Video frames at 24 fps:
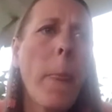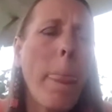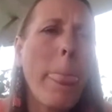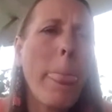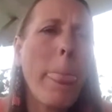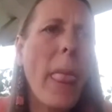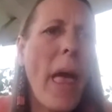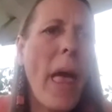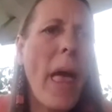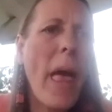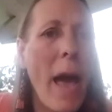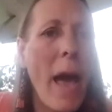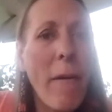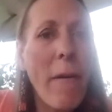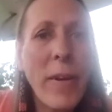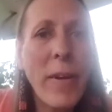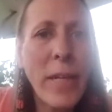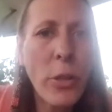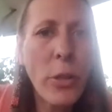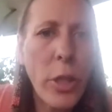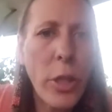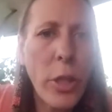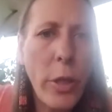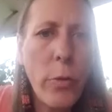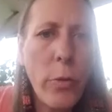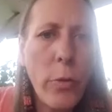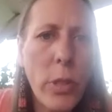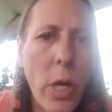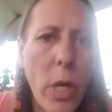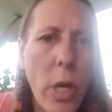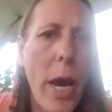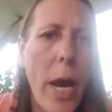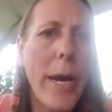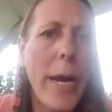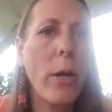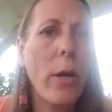having to use
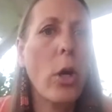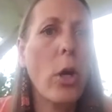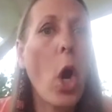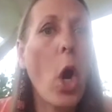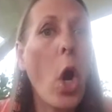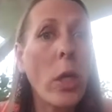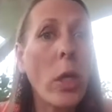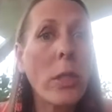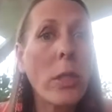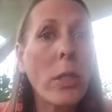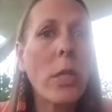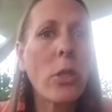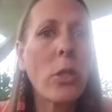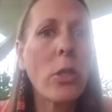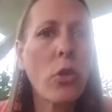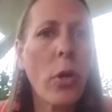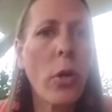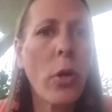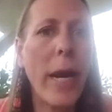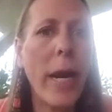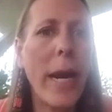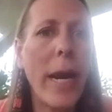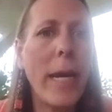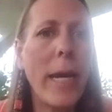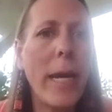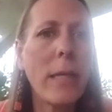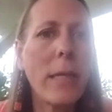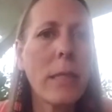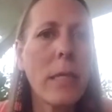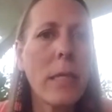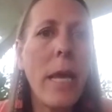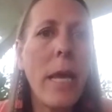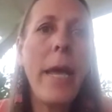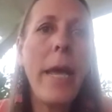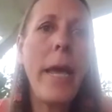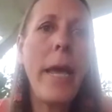higher
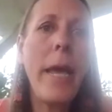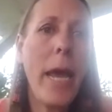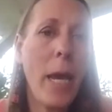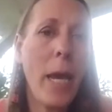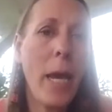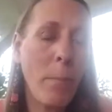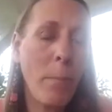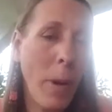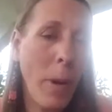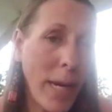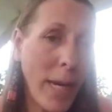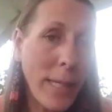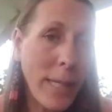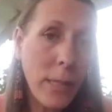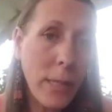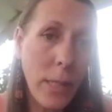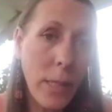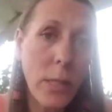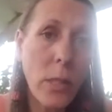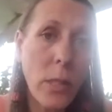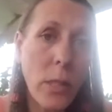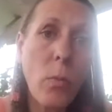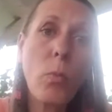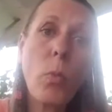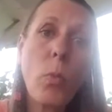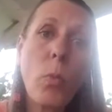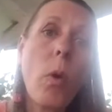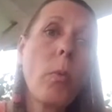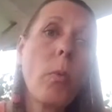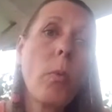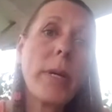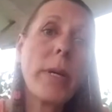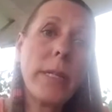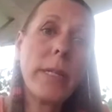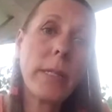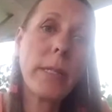concentrates, and my system will
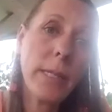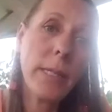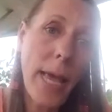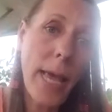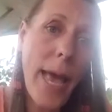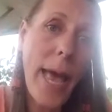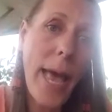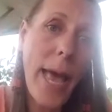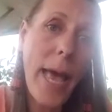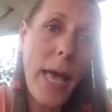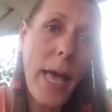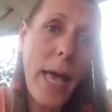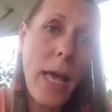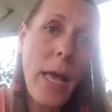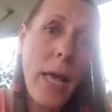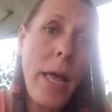reset,